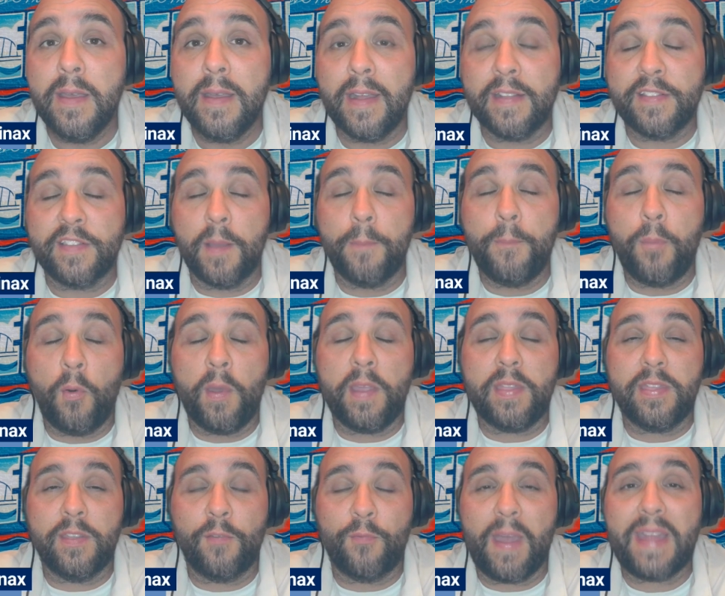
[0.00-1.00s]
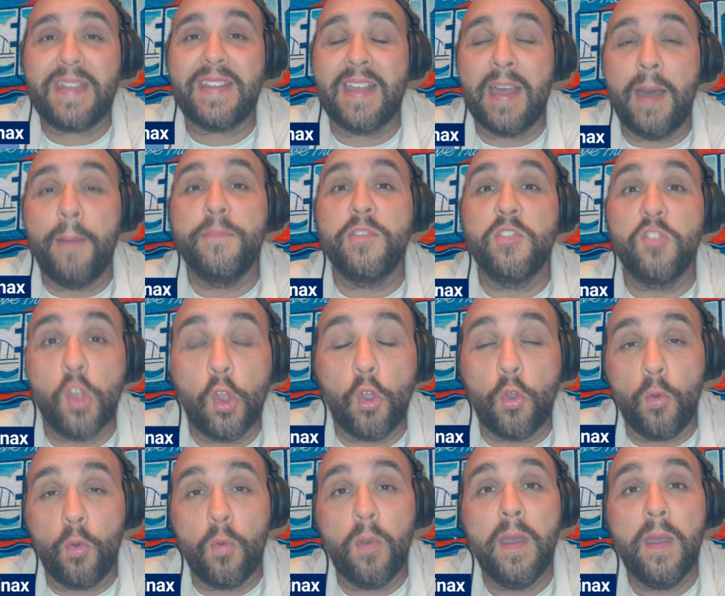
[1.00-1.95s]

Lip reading: At some point, the rent comes due.